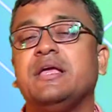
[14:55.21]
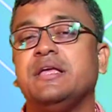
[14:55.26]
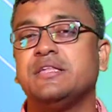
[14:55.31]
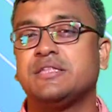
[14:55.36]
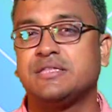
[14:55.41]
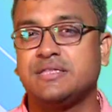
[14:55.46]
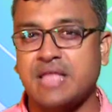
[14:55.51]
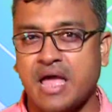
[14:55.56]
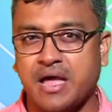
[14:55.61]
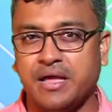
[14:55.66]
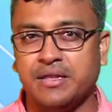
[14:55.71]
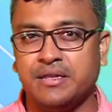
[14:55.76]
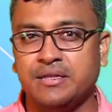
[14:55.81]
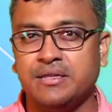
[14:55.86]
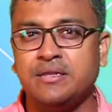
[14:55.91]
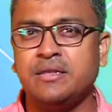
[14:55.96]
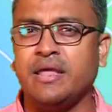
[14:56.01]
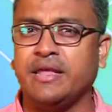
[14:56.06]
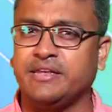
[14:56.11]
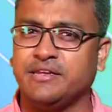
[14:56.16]
is
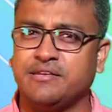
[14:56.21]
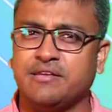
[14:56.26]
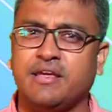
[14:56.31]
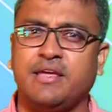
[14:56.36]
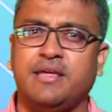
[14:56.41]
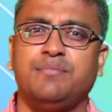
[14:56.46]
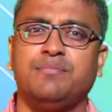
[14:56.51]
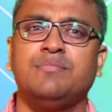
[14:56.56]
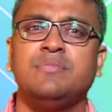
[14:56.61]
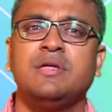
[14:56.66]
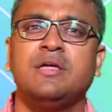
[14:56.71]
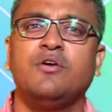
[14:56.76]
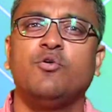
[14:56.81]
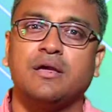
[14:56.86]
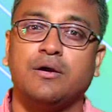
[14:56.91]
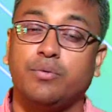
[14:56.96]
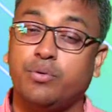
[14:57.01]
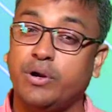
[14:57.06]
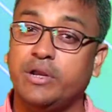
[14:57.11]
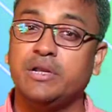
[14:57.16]
done at a time
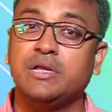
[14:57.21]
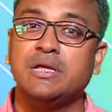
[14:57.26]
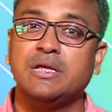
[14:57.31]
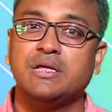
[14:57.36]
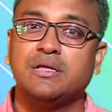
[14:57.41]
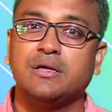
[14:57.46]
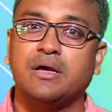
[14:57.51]
when